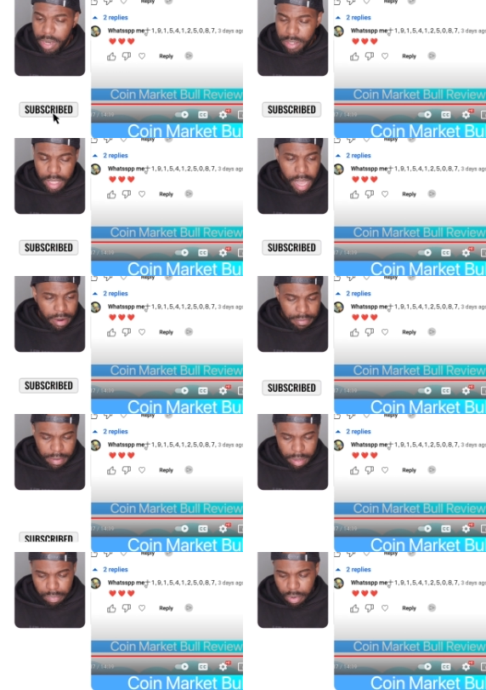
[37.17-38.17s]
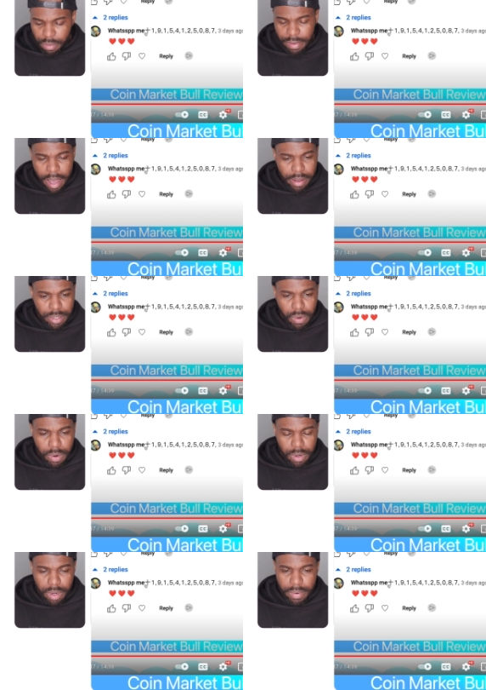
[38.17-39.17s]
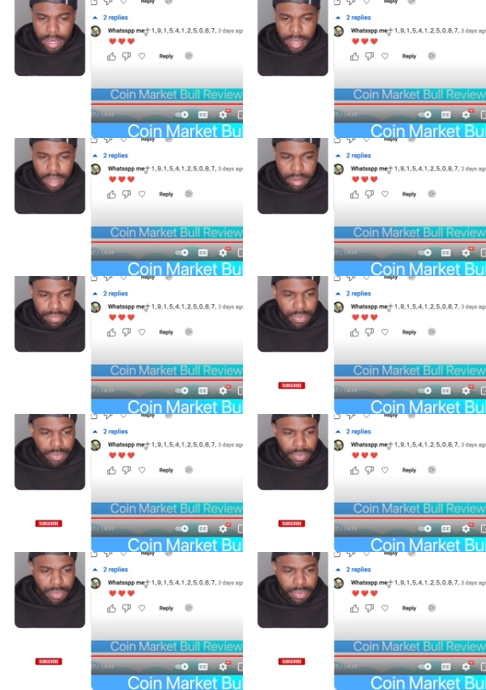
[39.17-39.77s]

there's a lot of fake profiles going on right now